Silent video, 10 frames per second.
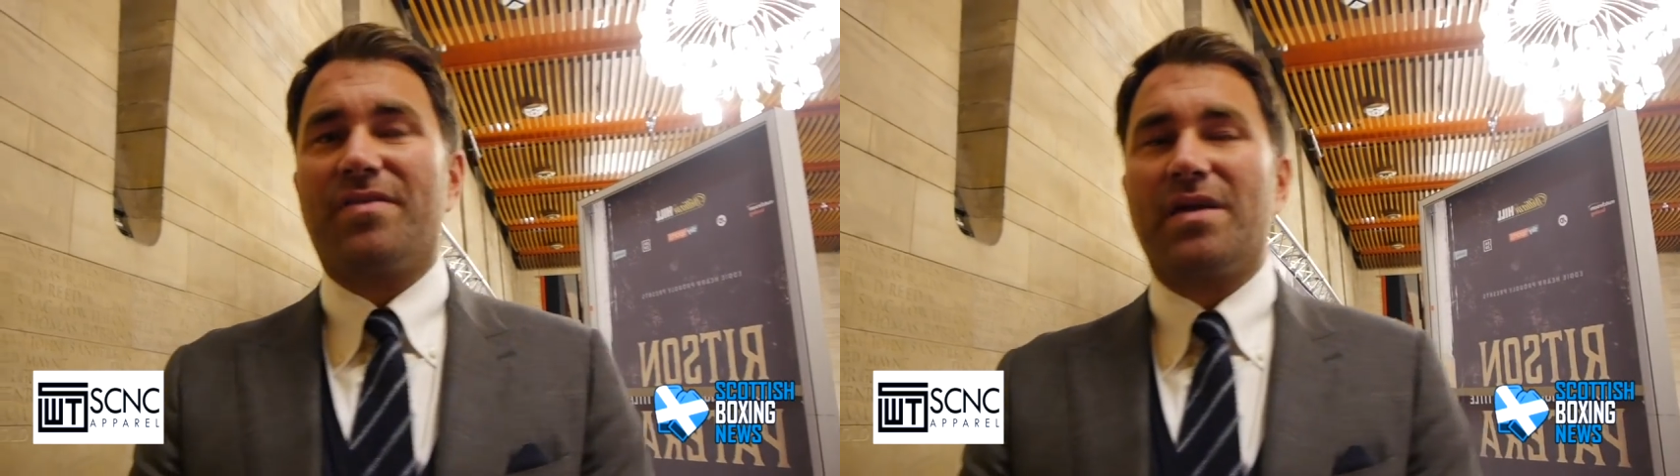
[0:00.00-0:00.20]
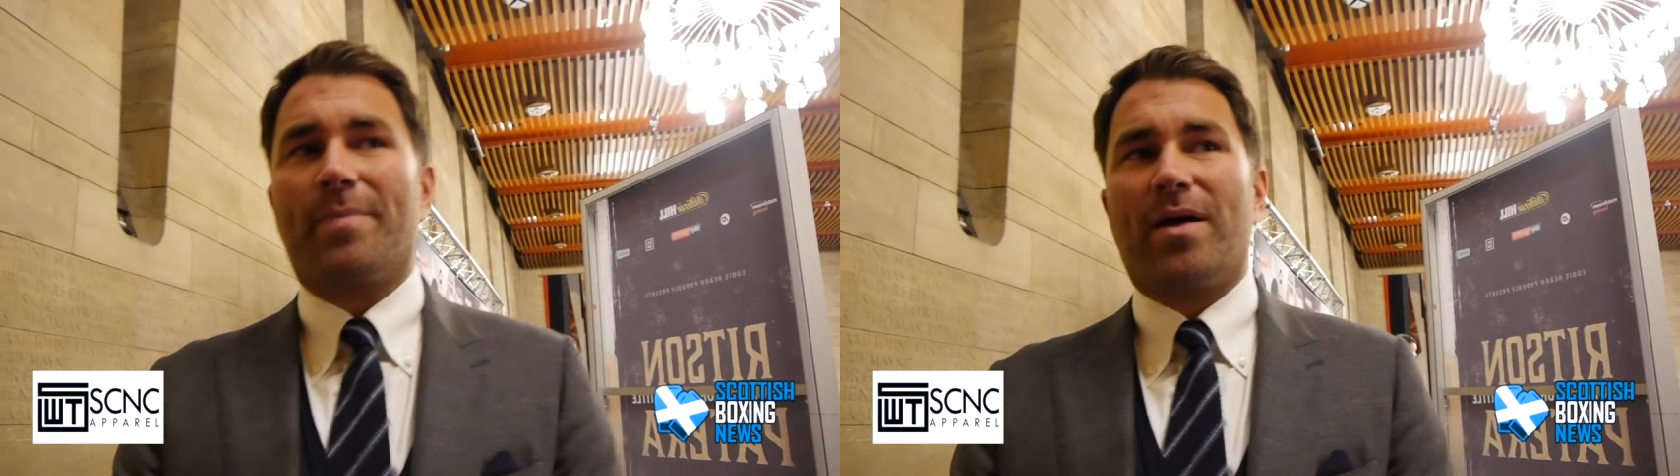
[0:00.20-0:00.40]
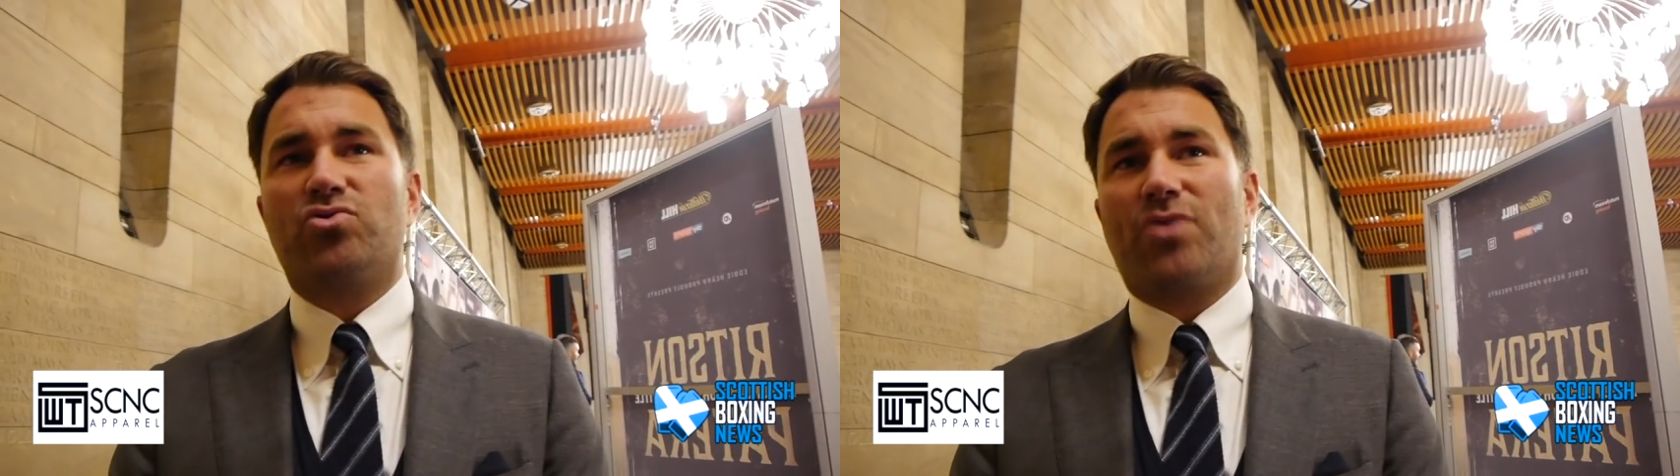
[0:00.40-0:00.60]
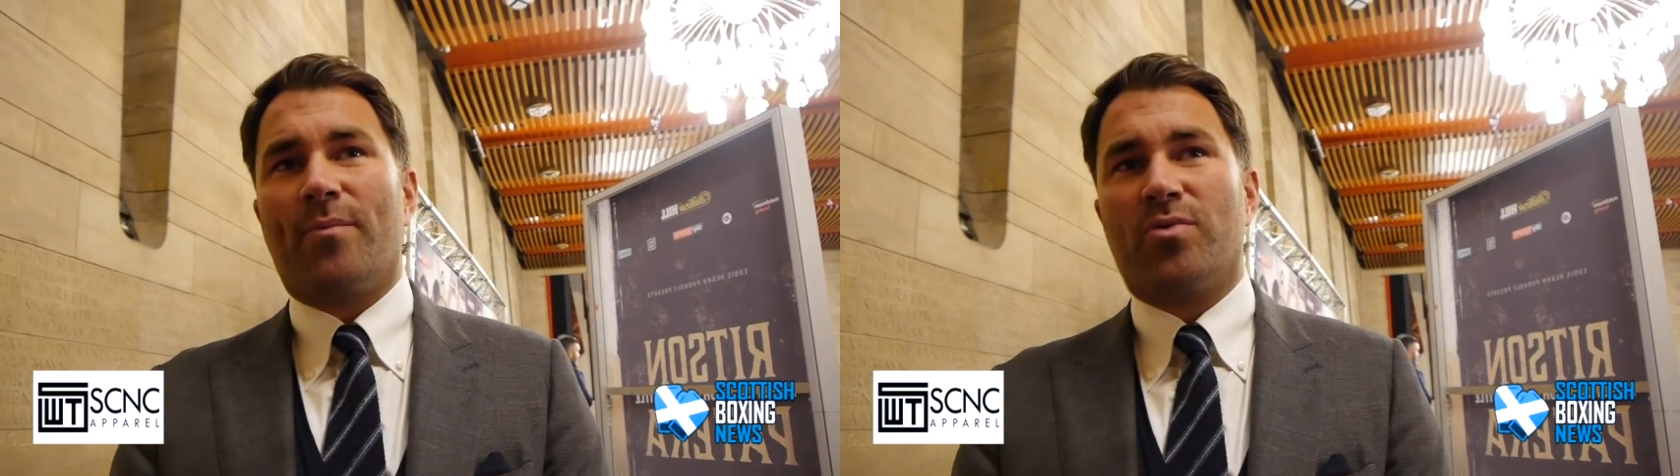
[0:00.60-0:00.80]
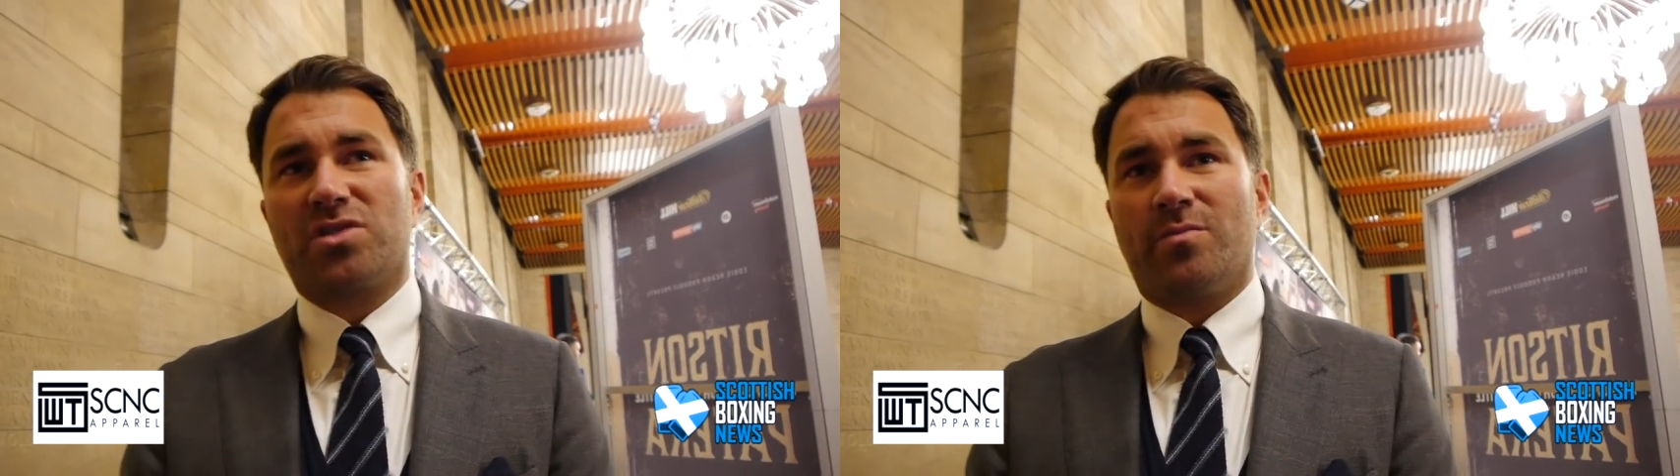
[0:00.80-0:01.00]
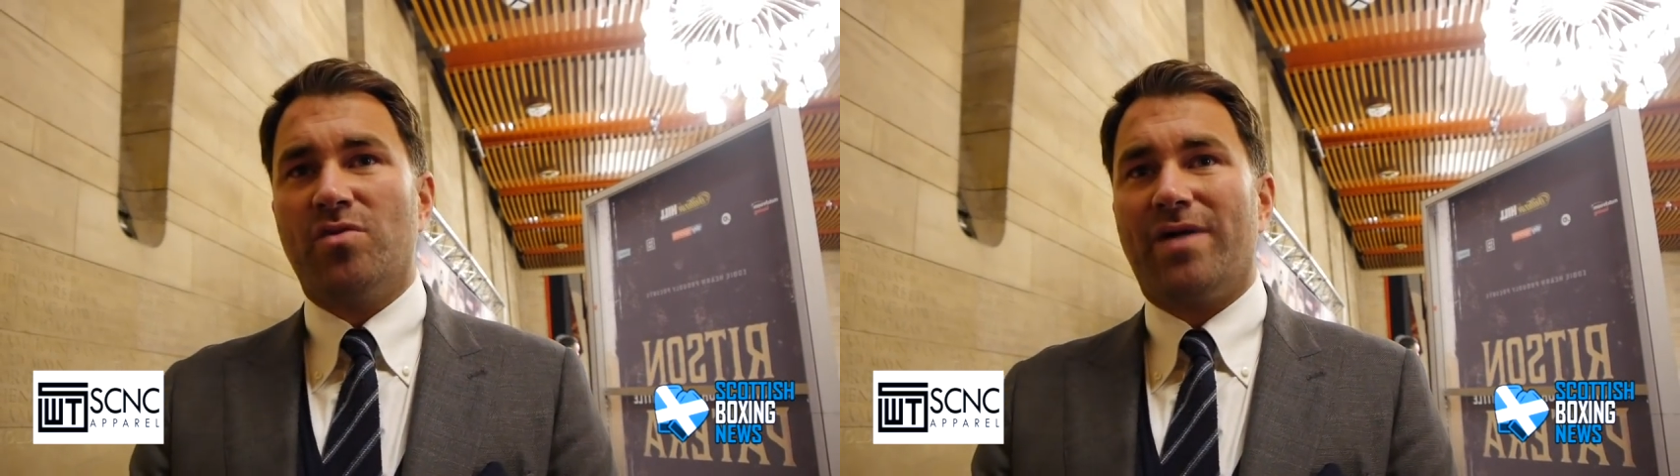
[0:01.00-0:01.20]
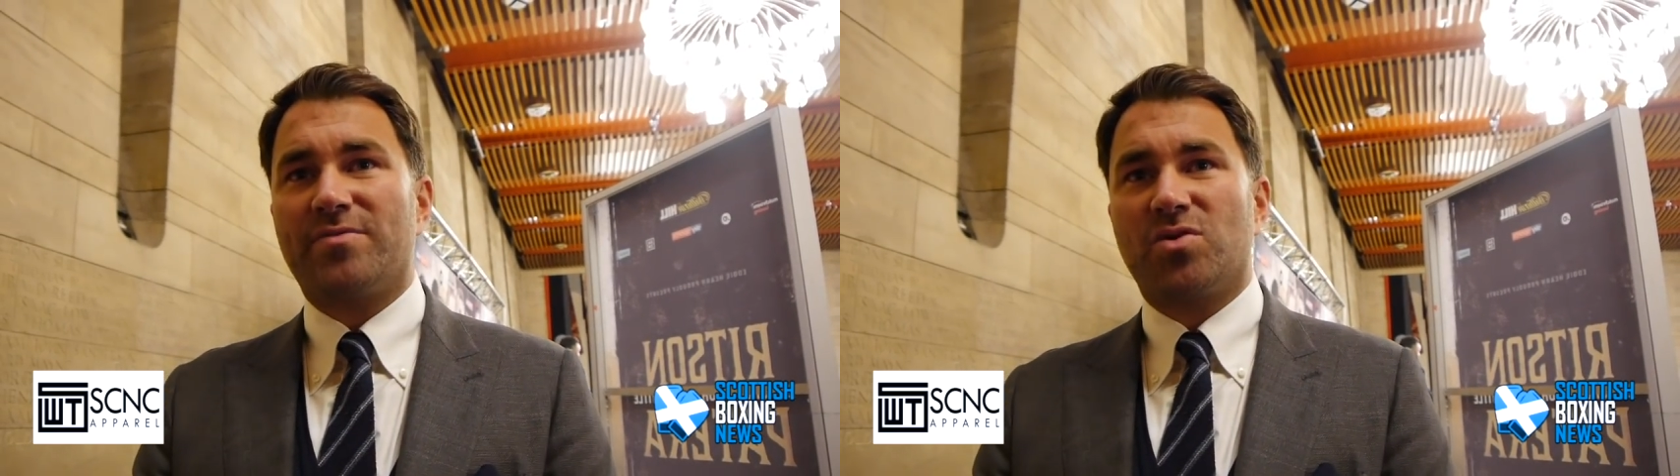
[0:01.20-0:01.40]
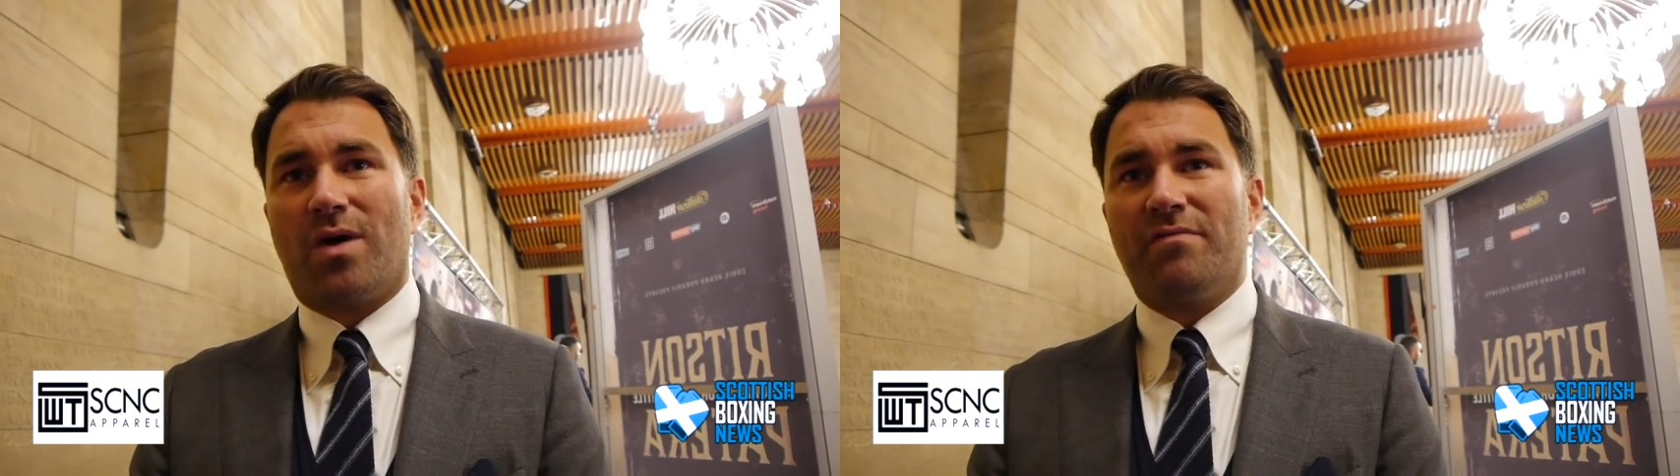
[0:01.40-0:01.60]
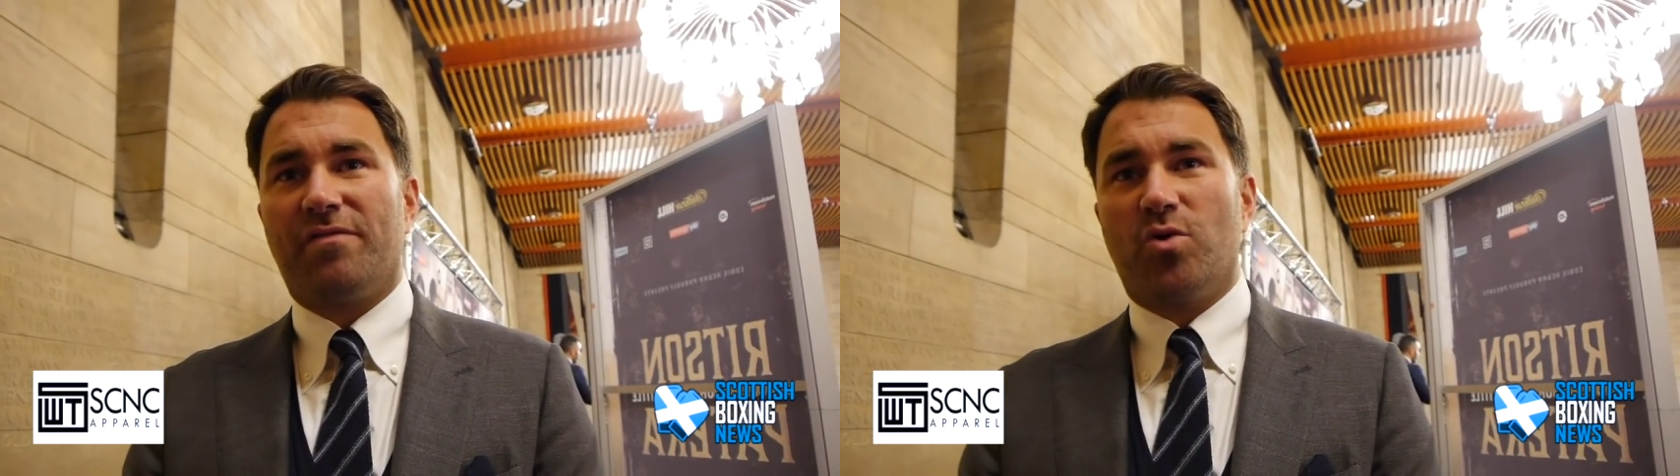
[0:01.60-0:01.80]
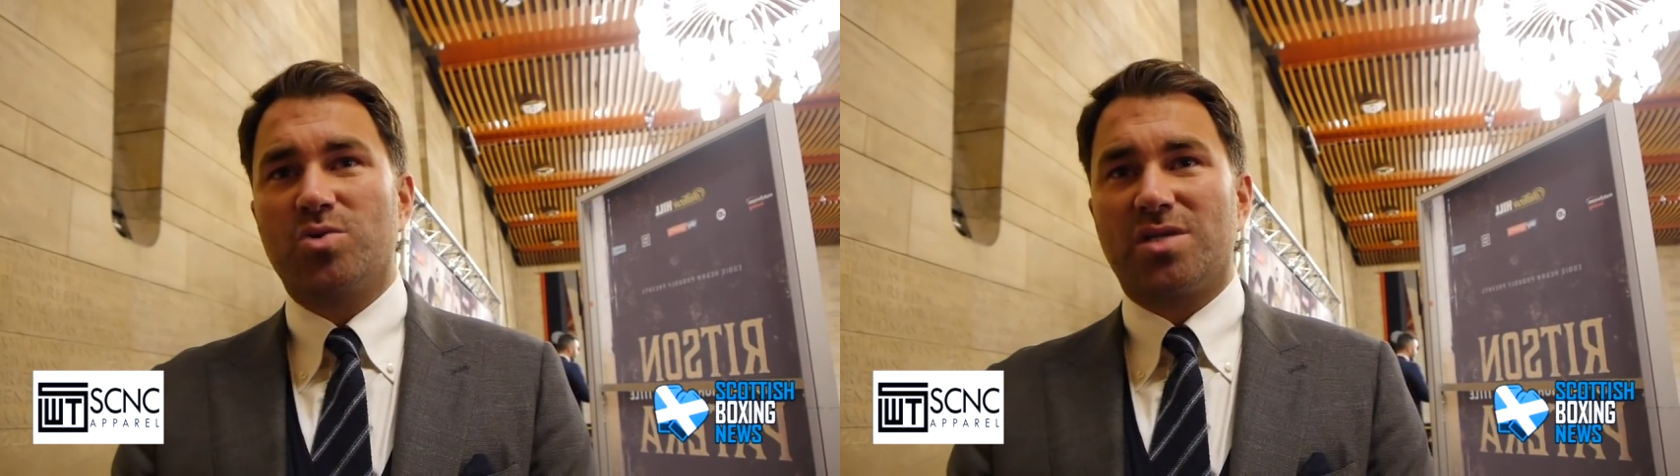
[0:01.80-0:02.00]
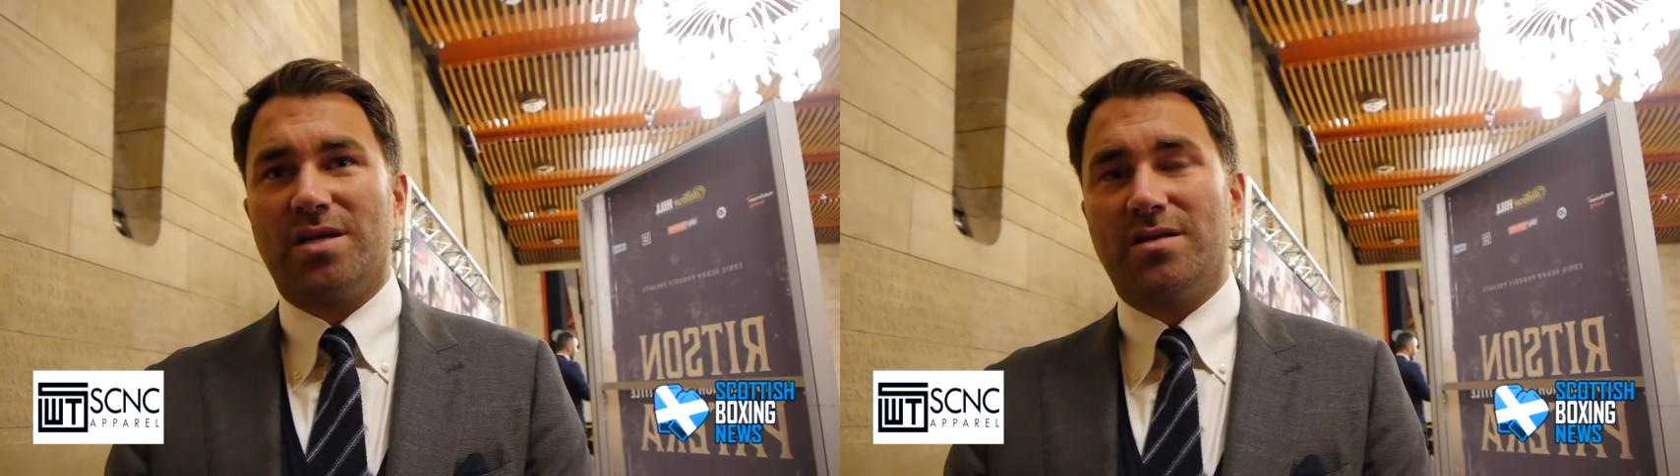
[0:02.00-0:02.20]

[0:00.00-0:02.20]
I think Beltran wants to move up to 140,